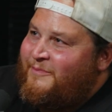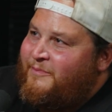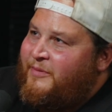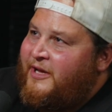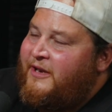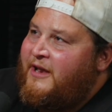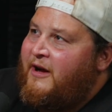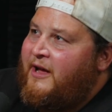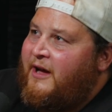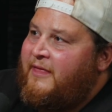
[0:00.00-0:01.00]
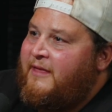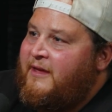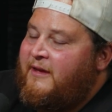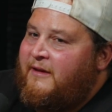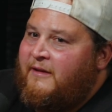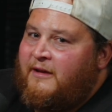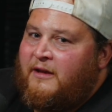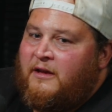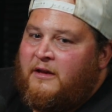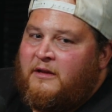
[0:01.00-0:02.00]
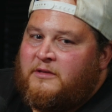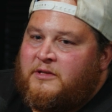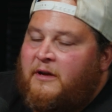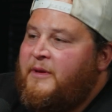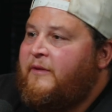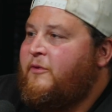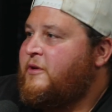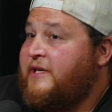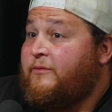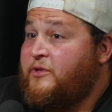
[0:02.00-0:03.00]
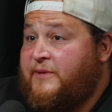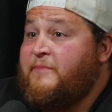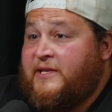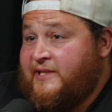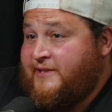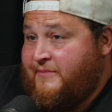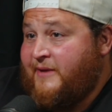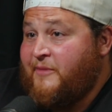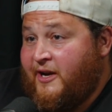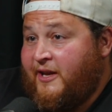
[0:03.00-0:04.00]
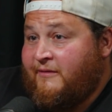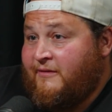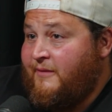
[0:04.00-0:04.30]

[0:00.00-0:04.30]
But no, I think so. I mean, of course, everyone's in business to make money.